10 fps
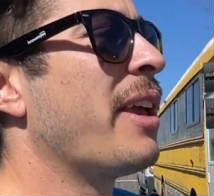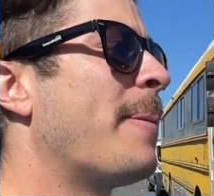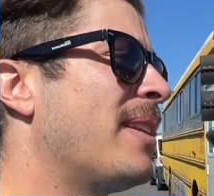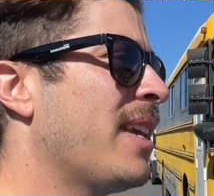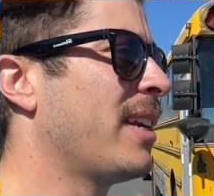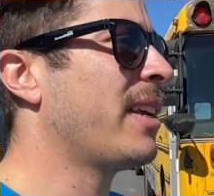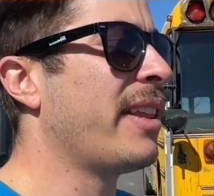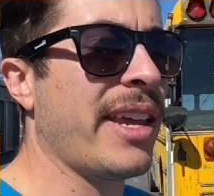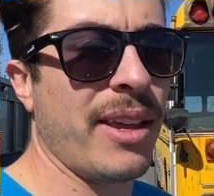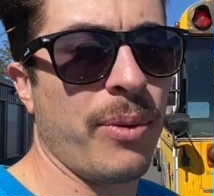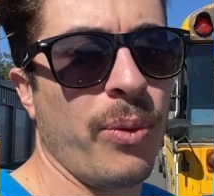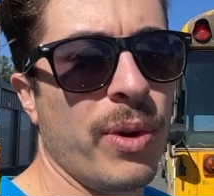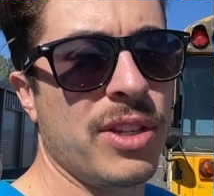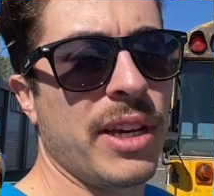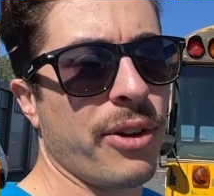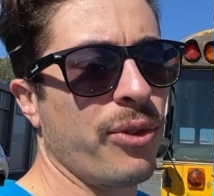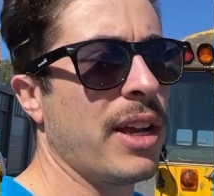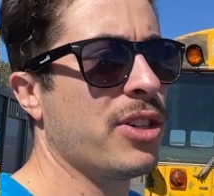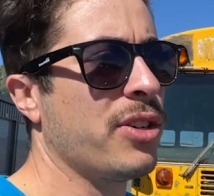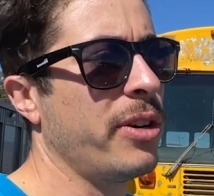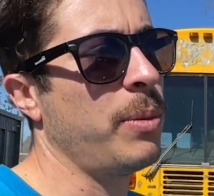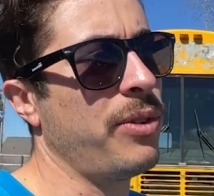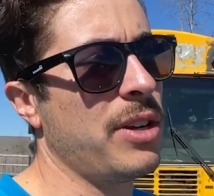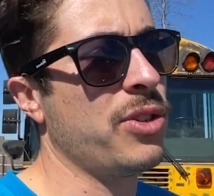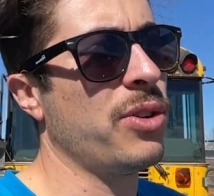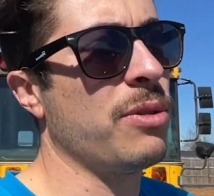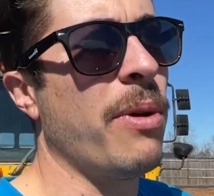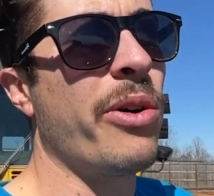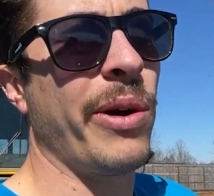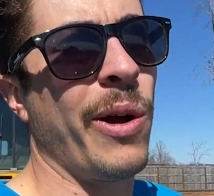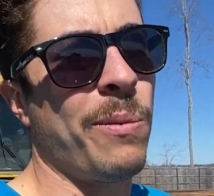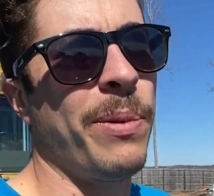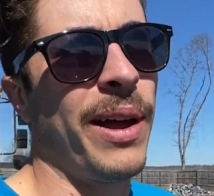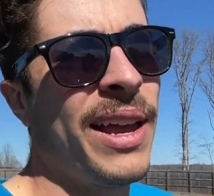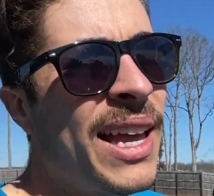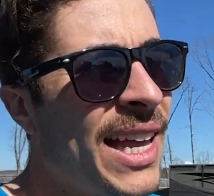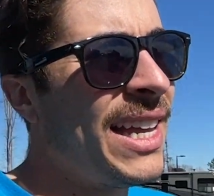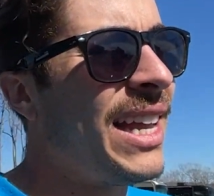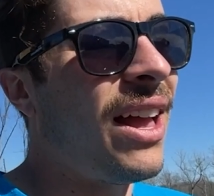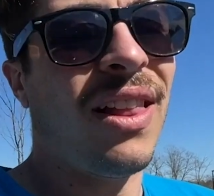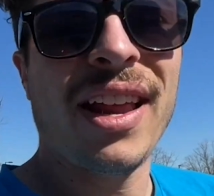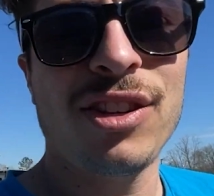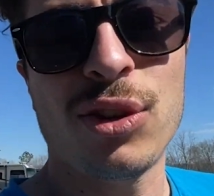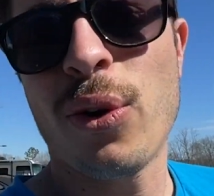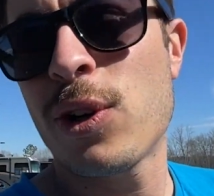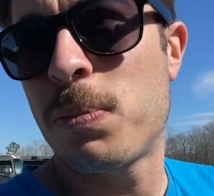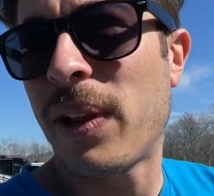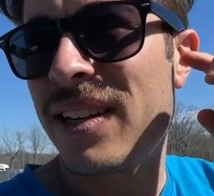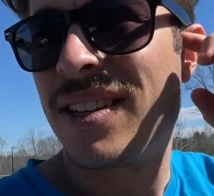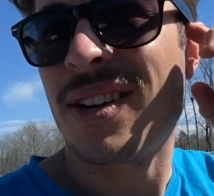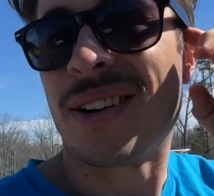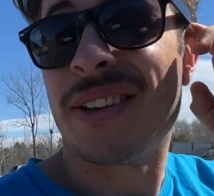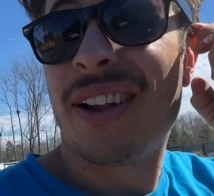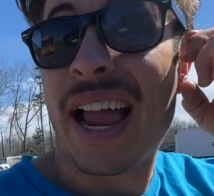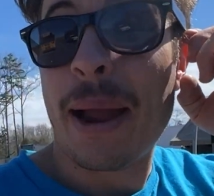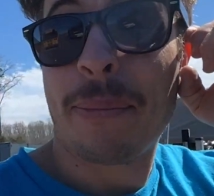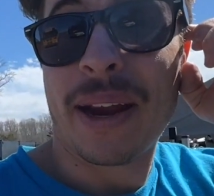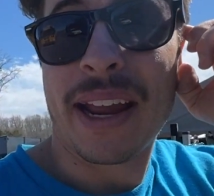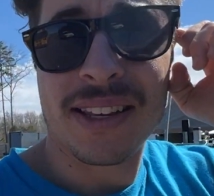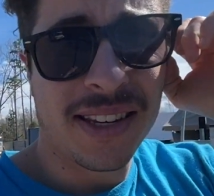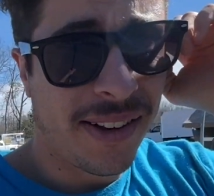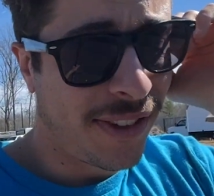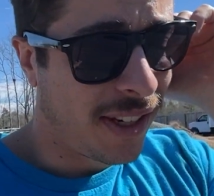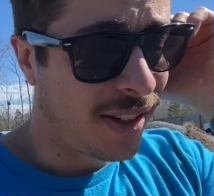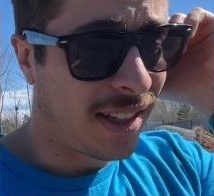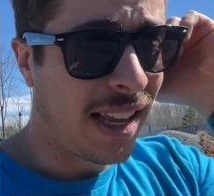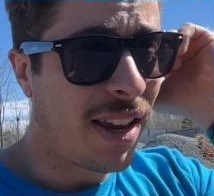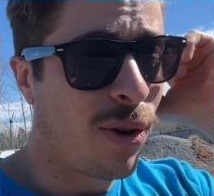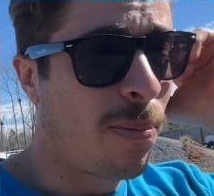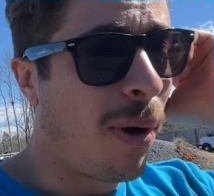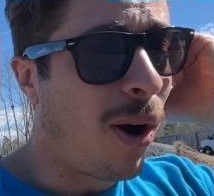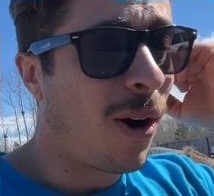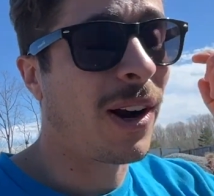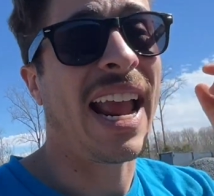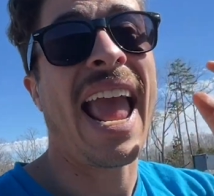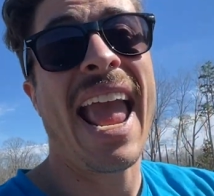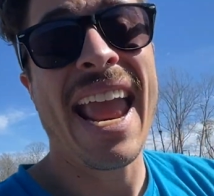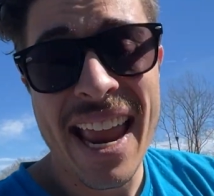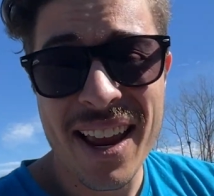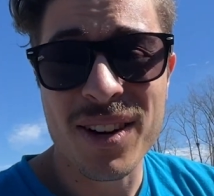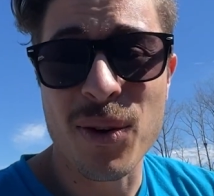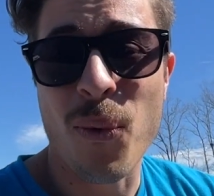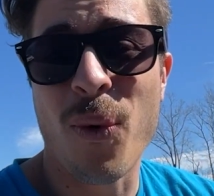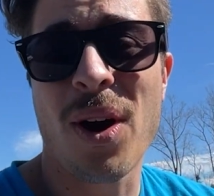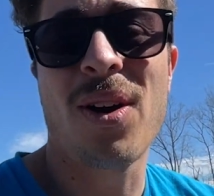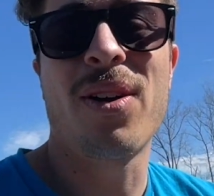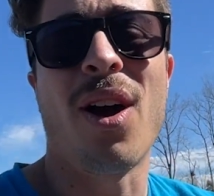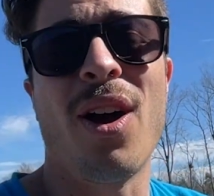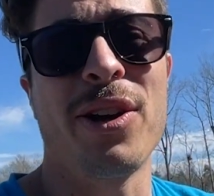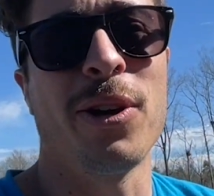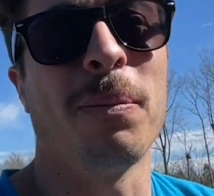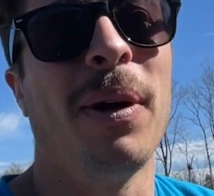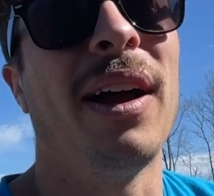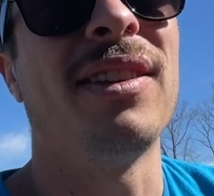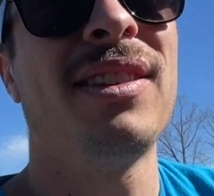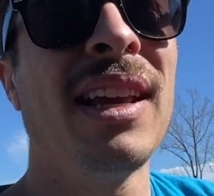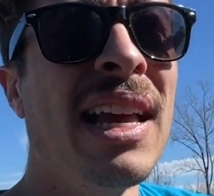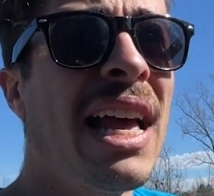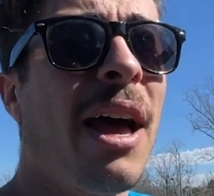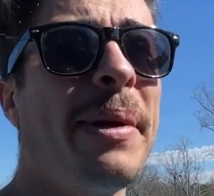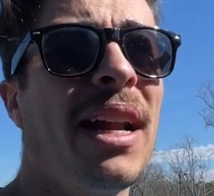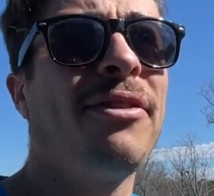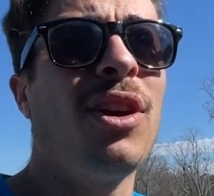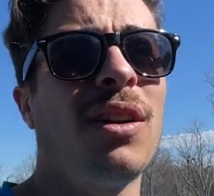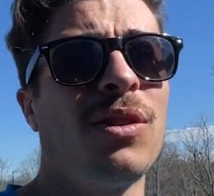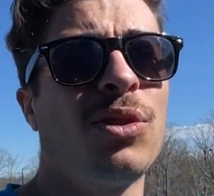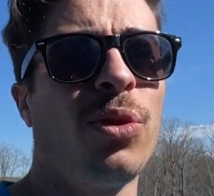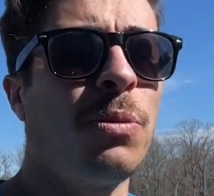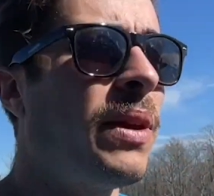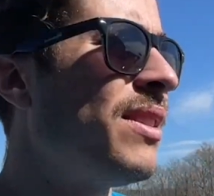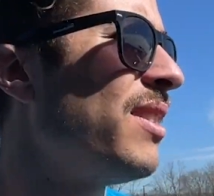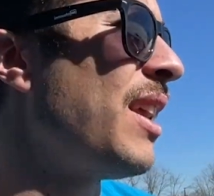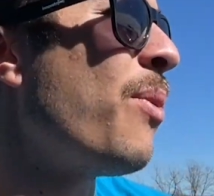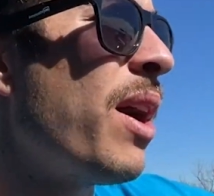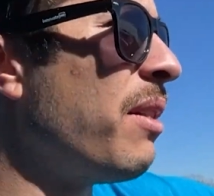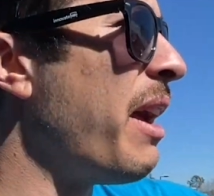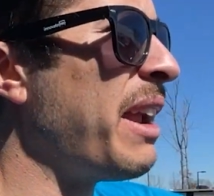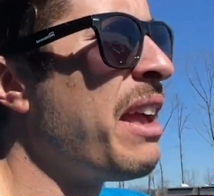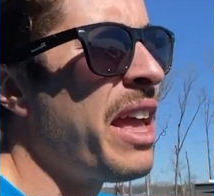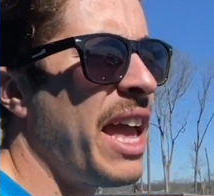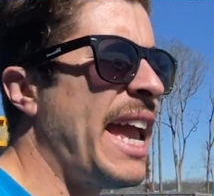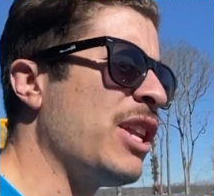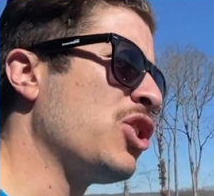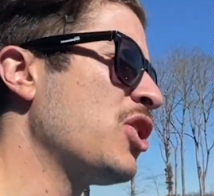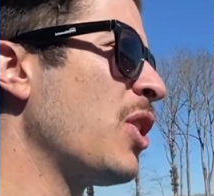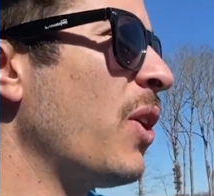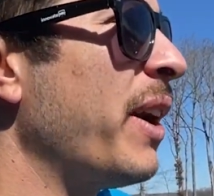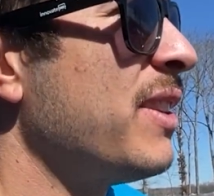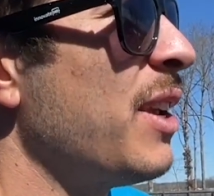I mean, technically, once you get it registered, it'll be registered as a motorhome, but a lot of storage places are a little apprehensive to just let you park and work on your bus. I mean, I've talked to storage places, they want like insurance.